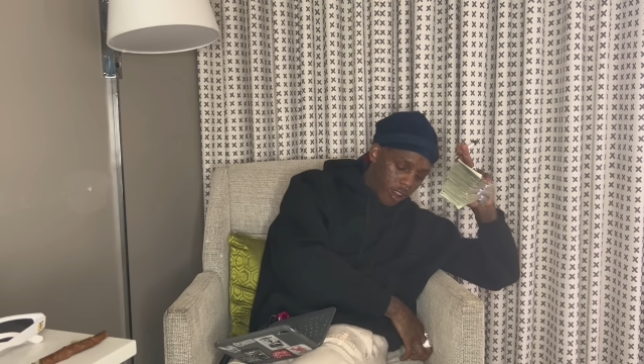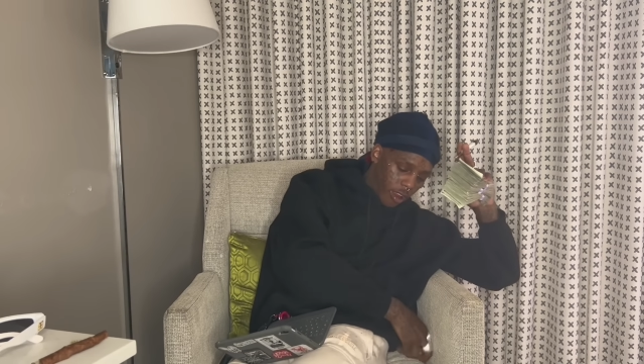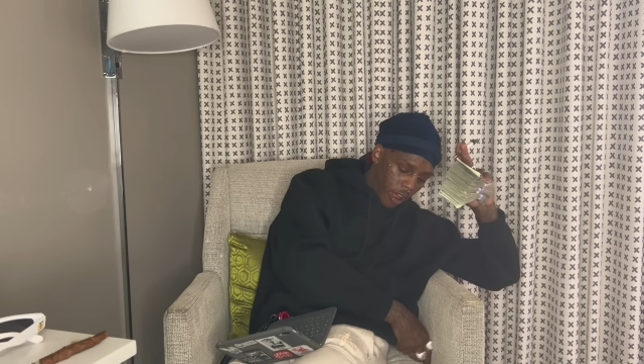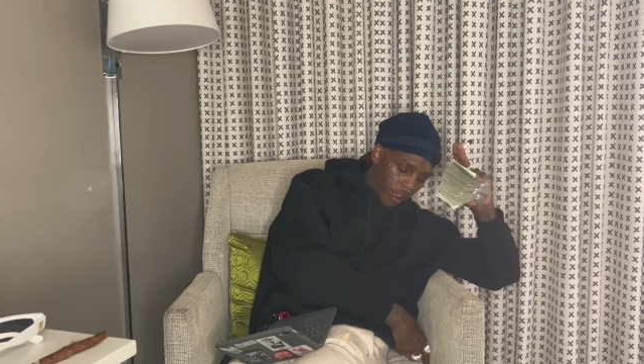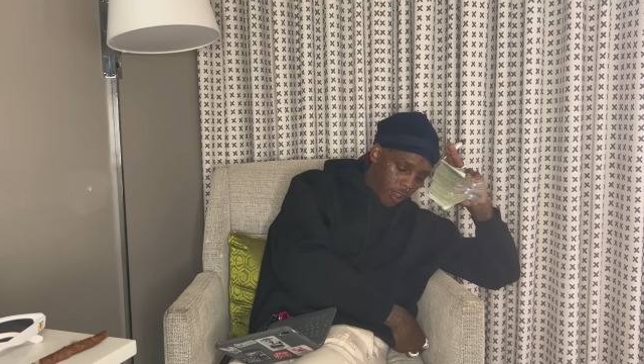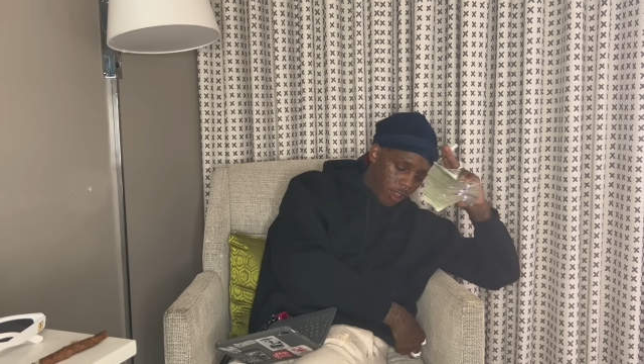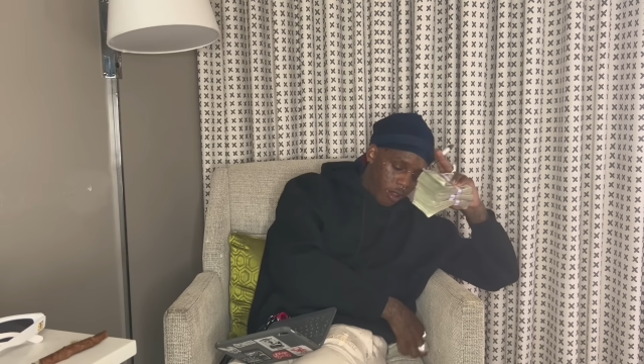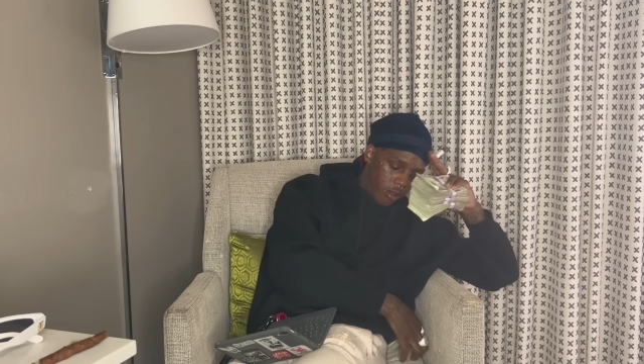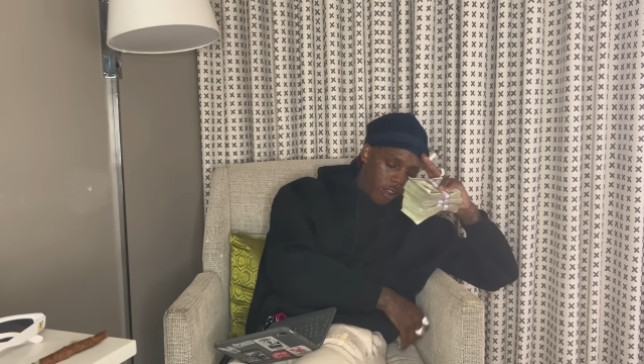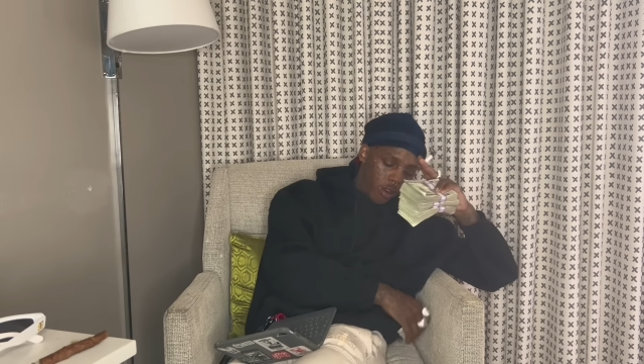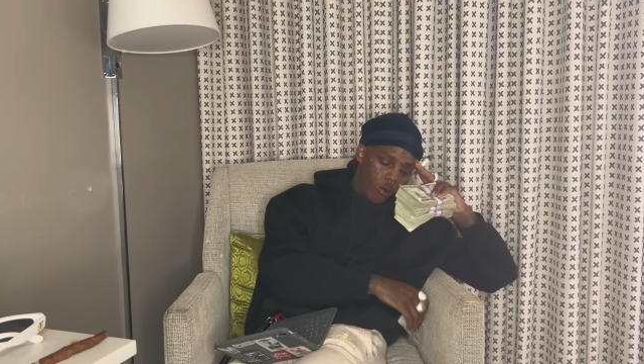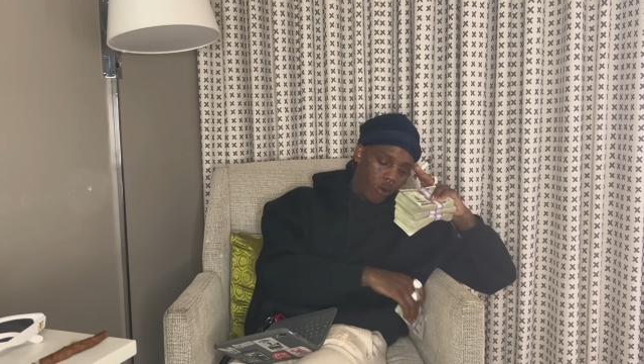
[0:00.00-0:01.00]
of, like he the,
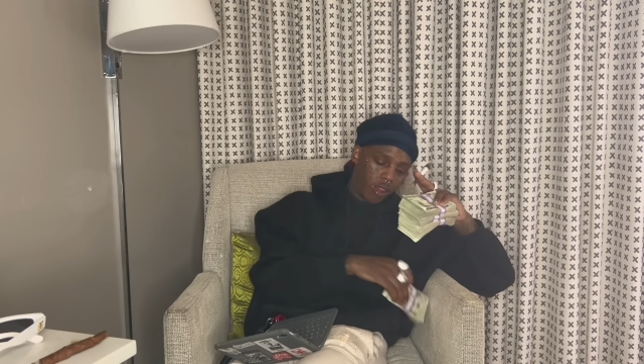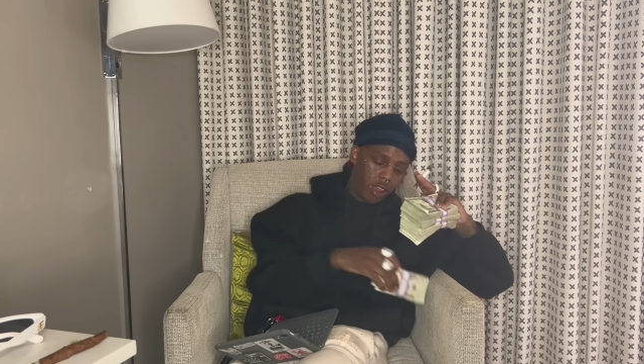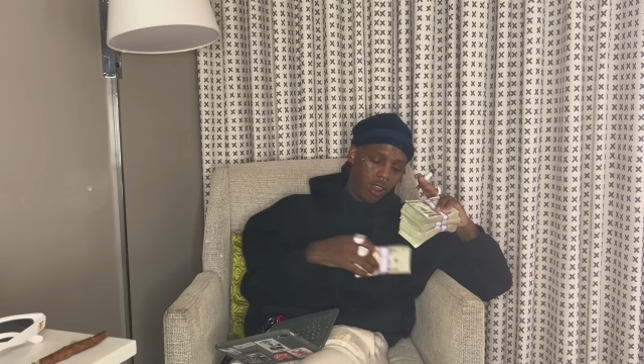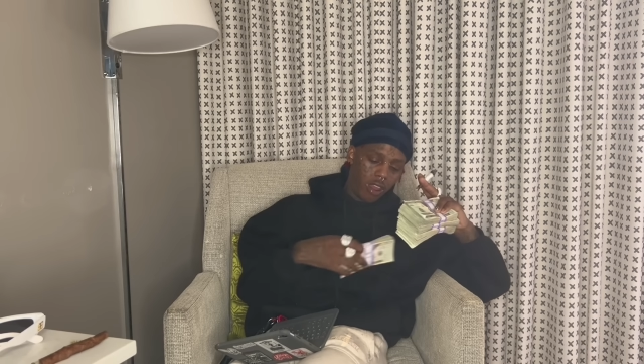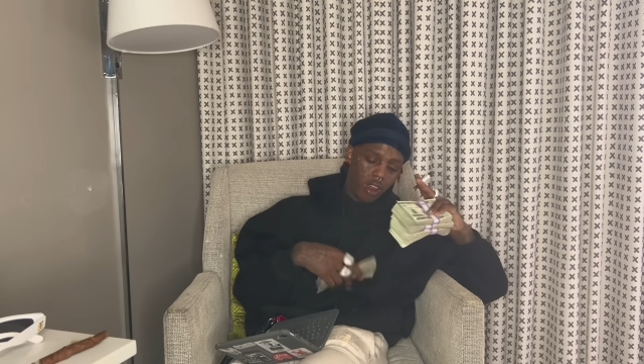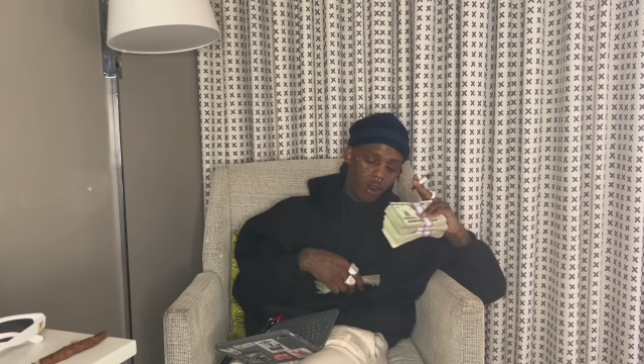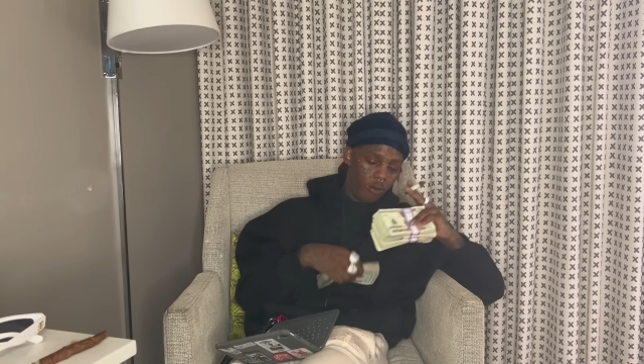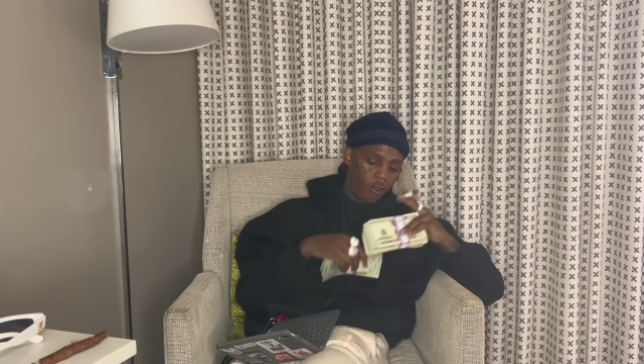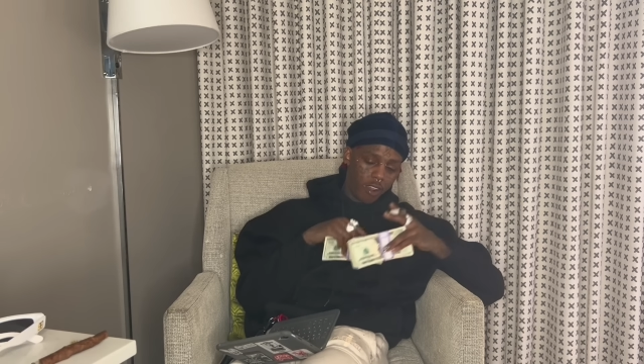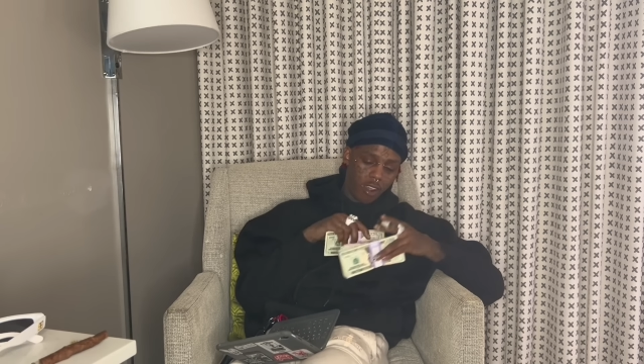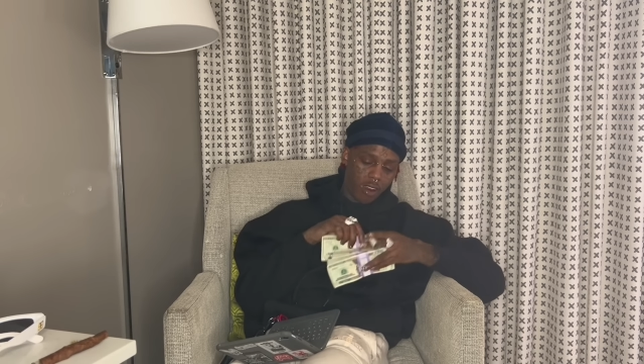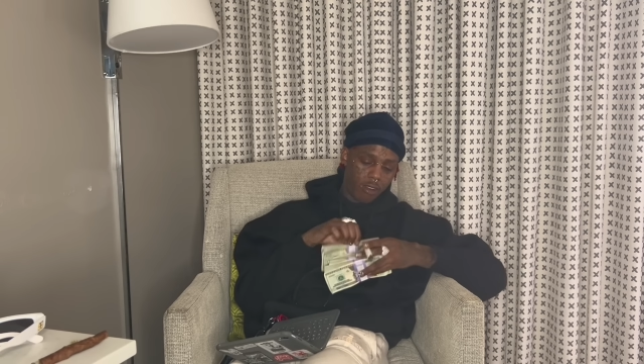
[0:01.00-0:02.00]
he the rookie, he the
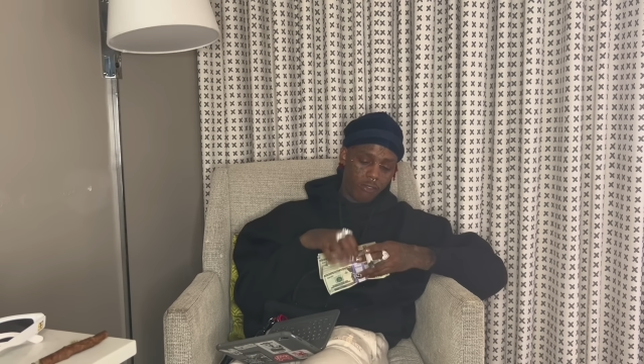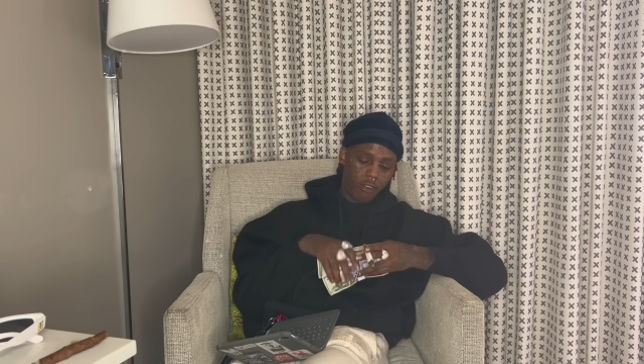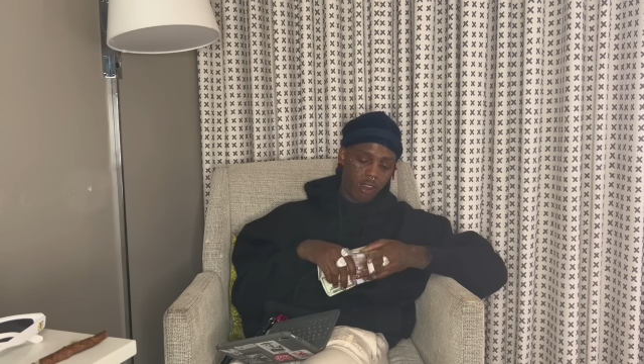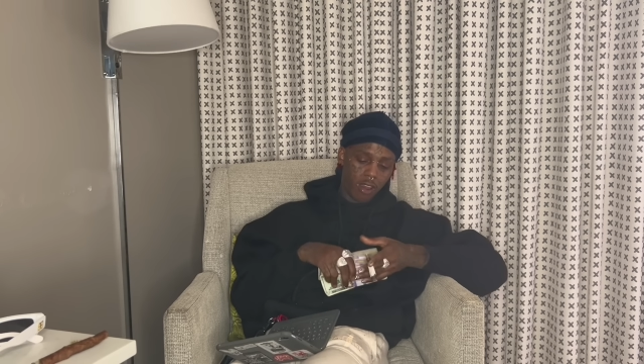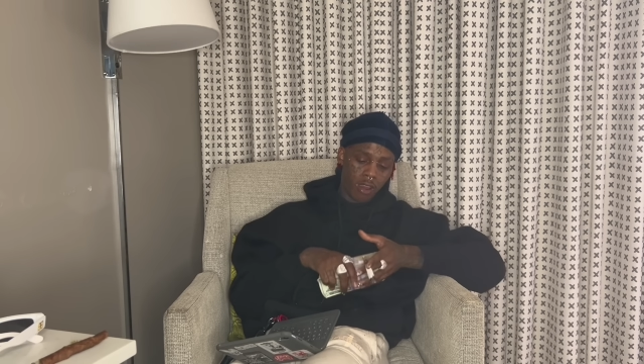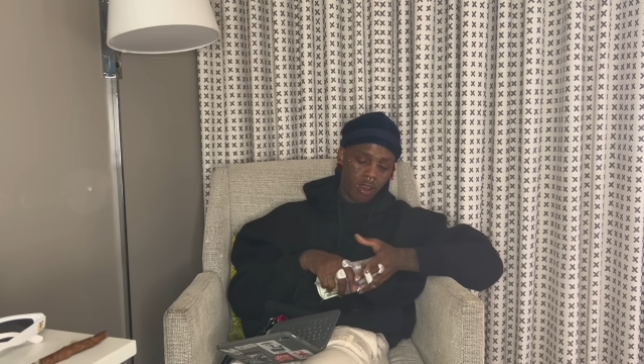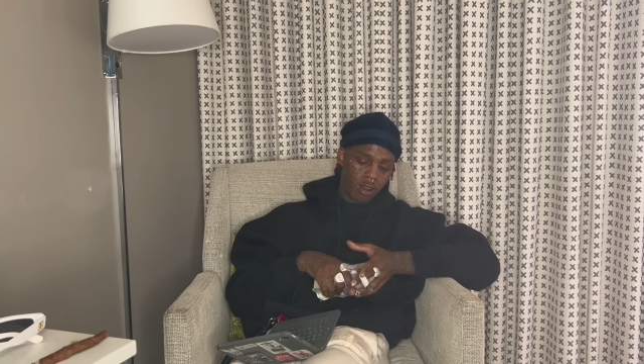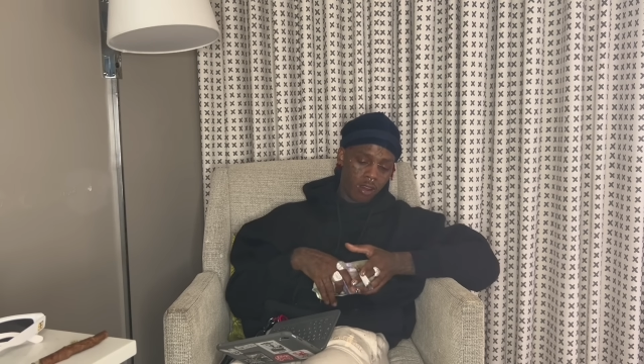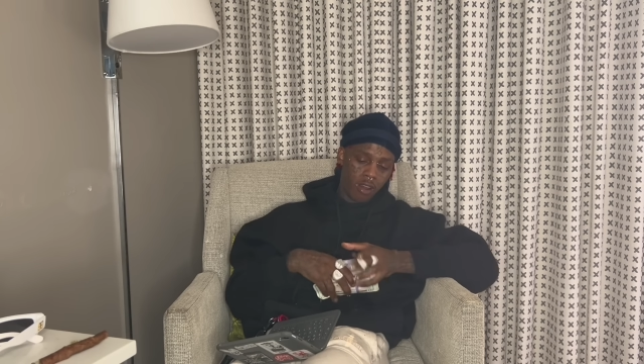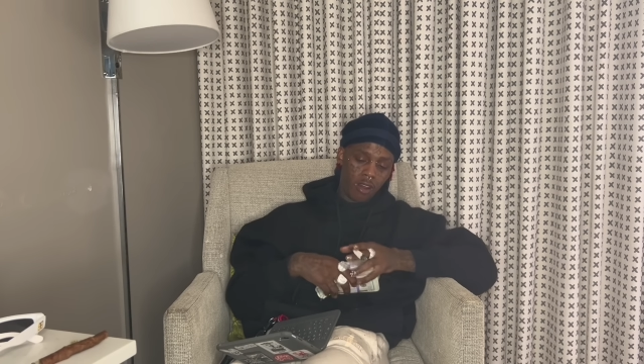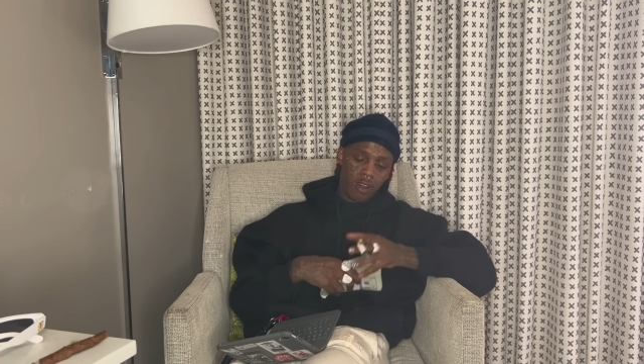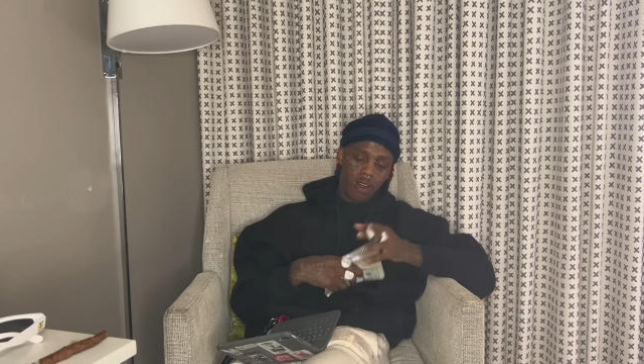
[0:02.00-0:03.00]
rookie of the fucking
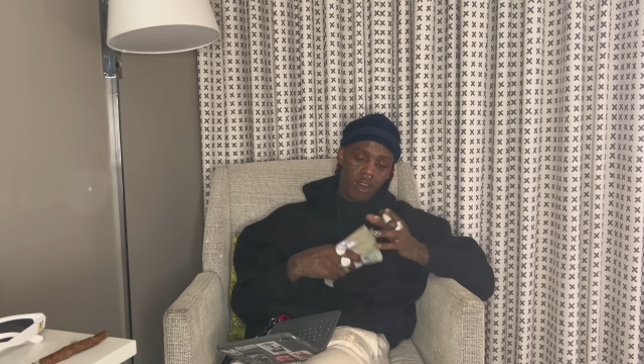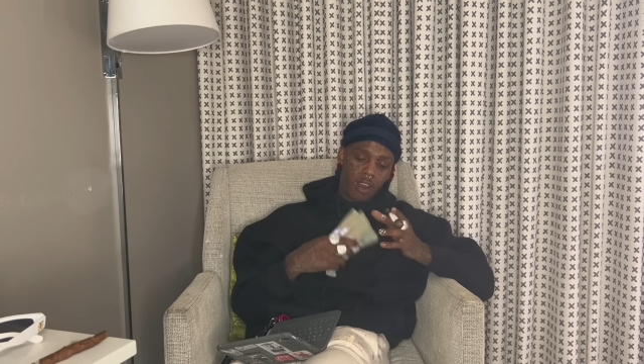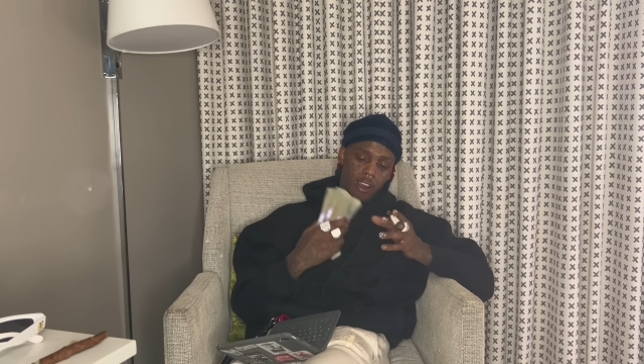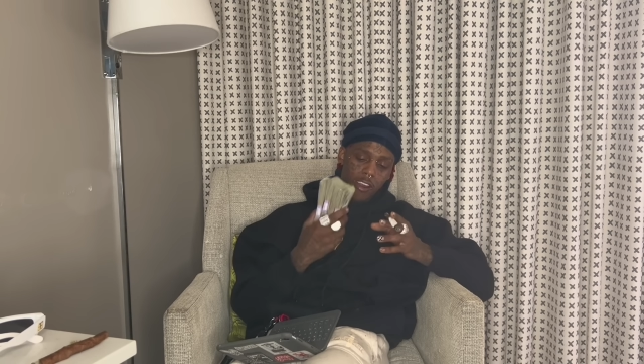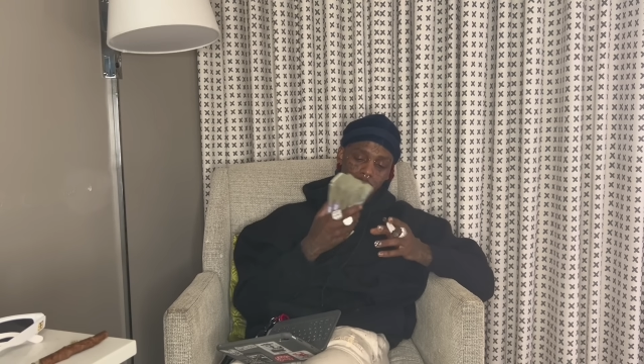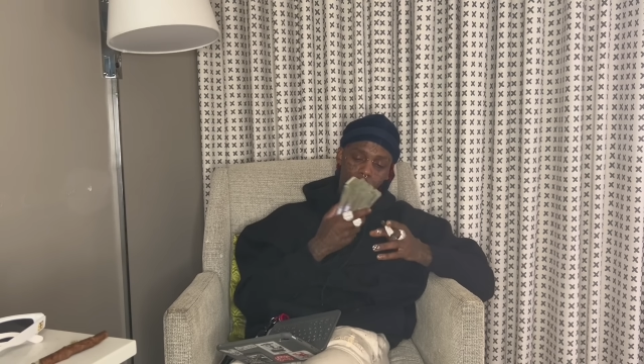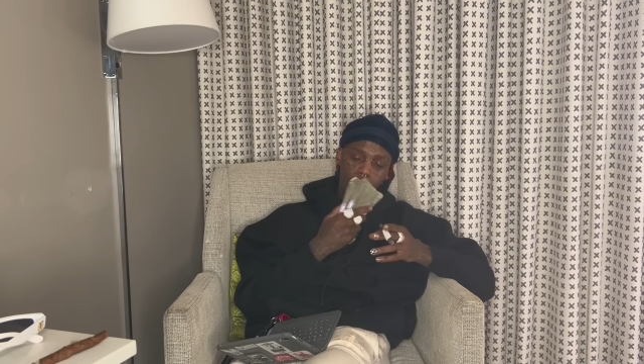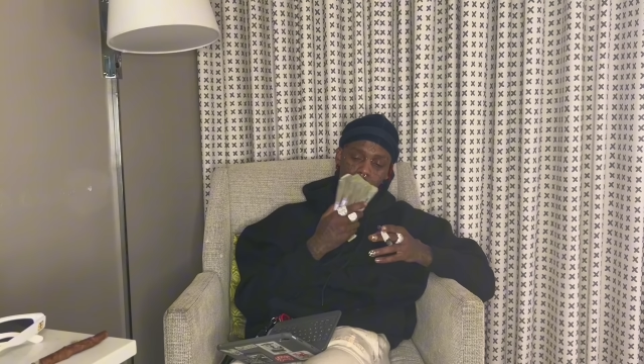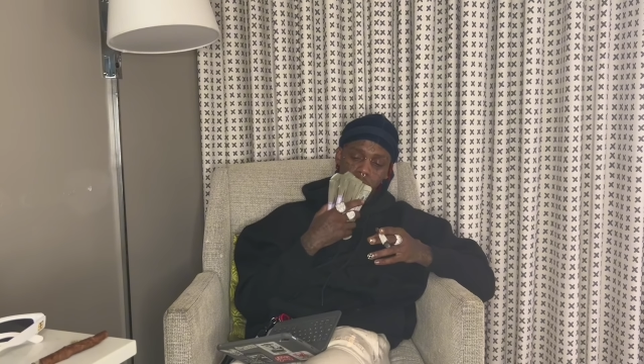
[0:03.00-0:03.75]
year. He going